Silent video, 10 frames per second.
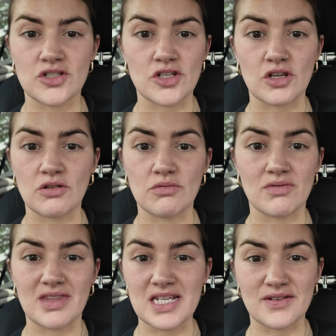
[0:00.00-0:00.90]
do
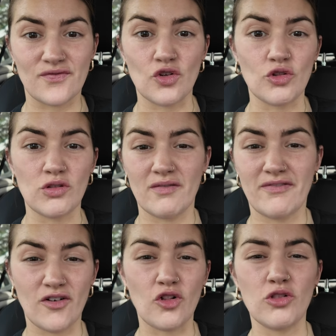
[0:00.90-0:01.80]
this
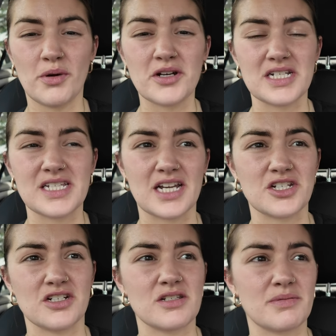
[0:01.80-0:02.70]
full body
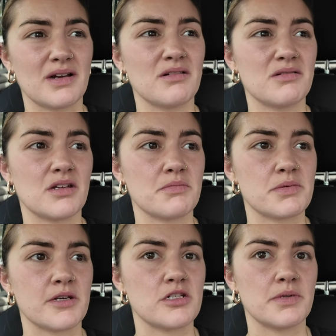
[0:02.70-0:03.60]
session as well that I'm
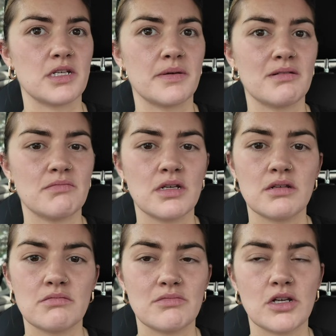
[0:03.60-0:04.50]
supposed to be doing?
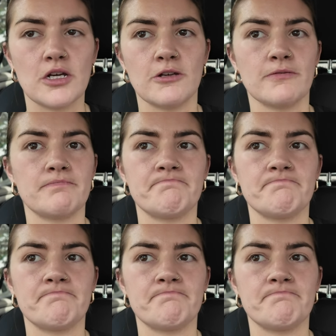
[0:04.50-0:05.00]
No.